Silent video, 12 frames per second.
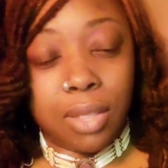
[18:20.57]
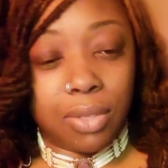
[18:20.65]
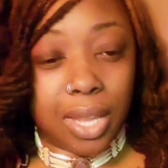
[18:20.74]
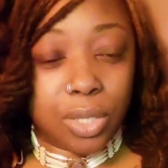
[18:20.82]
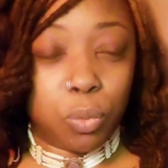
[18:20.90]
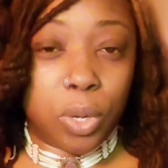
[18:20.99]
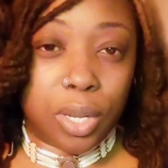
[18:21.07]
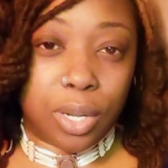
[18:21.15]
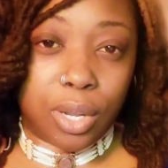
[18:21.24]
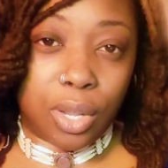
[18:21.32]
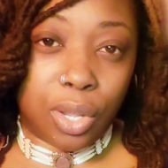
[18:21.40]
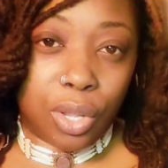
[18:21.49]
that's
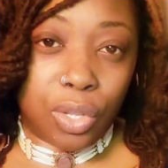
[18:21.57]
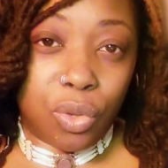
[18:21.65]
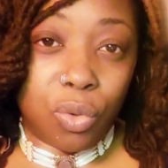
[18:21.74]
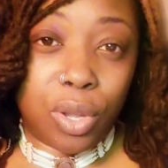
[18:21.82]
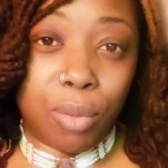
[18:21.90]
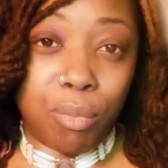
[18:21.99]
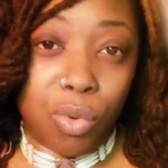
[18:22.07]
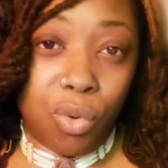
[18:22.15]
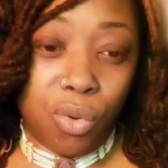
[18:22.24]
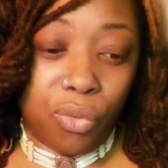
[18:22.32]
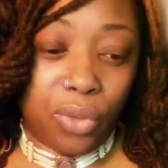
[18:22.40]
when you can move